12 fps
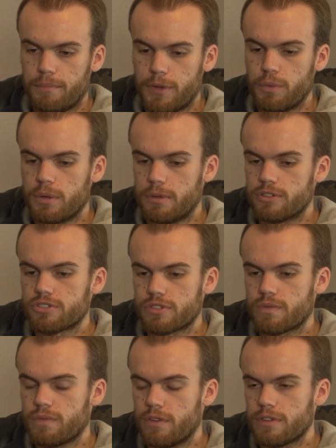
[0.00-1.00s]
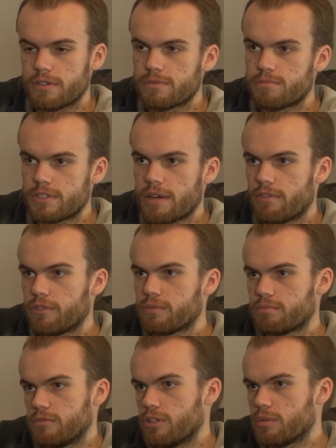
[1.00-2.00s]
It would have been just with a save
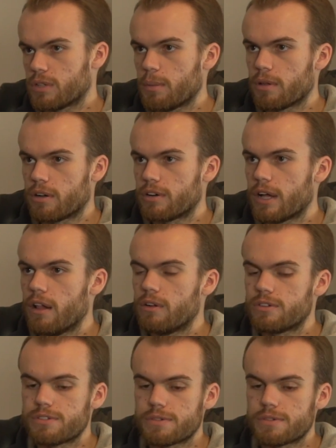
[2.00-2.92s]
a couple $100.